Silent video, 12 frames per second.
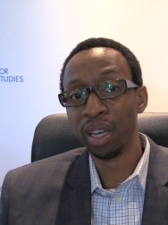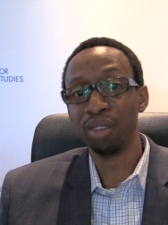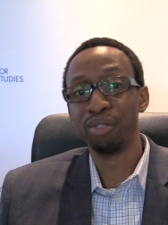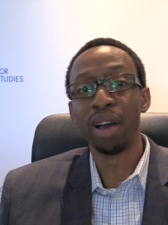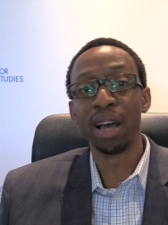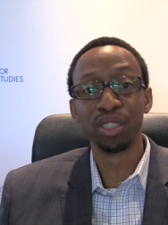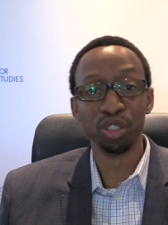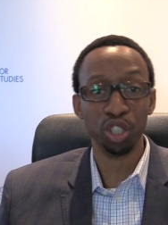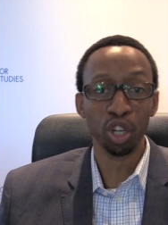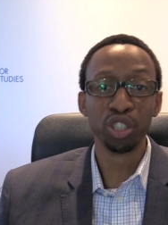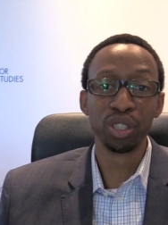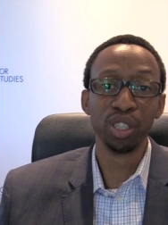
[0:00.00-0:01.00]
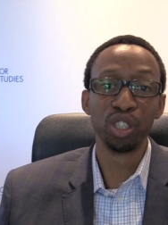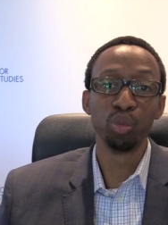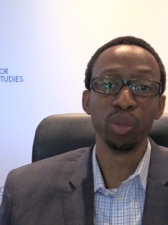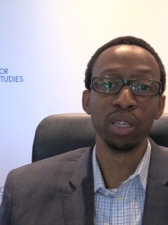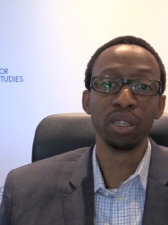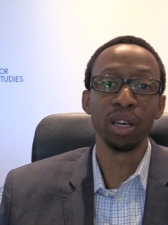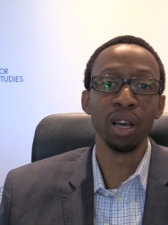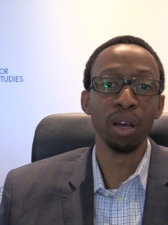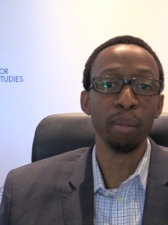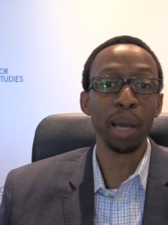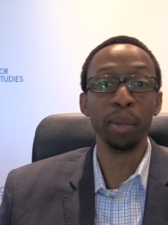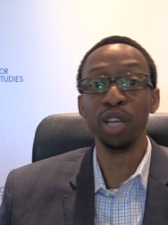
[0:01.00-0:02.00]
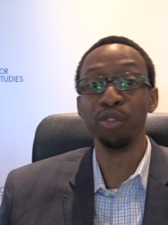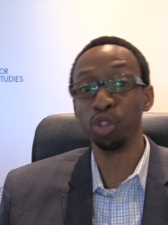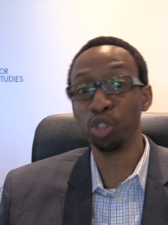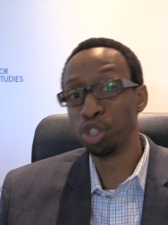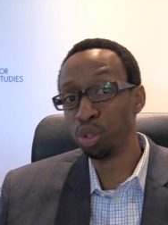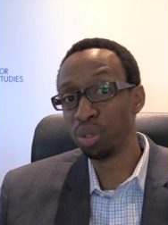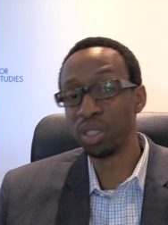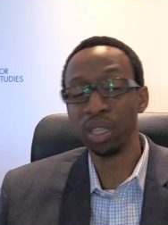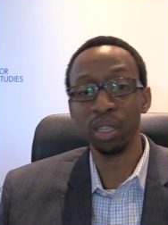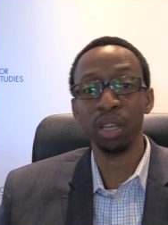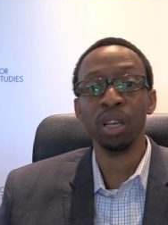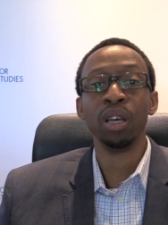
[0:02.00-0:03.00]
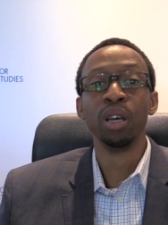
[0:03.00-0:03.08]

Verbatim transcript: In fact, just this week, um, I believe on Tuesday,